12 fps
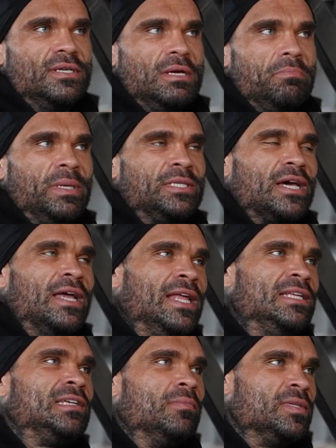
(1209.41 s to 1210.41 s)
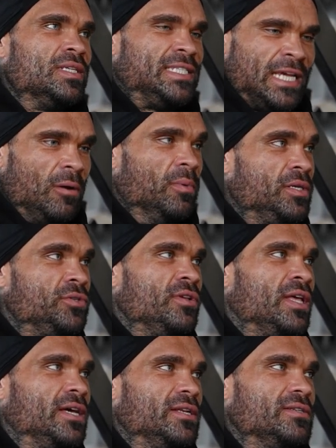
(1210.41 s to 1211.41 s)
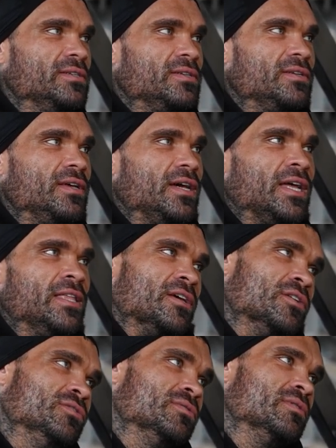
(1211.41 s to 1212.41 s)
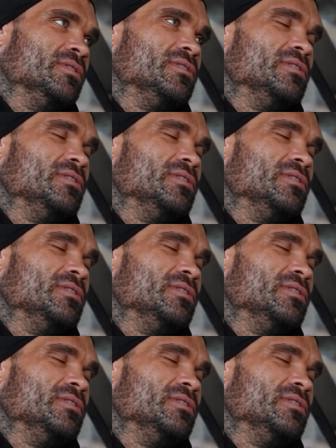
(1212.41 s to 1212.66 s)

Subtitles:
But it's like I need someone to tell me to do that, and then I can do it.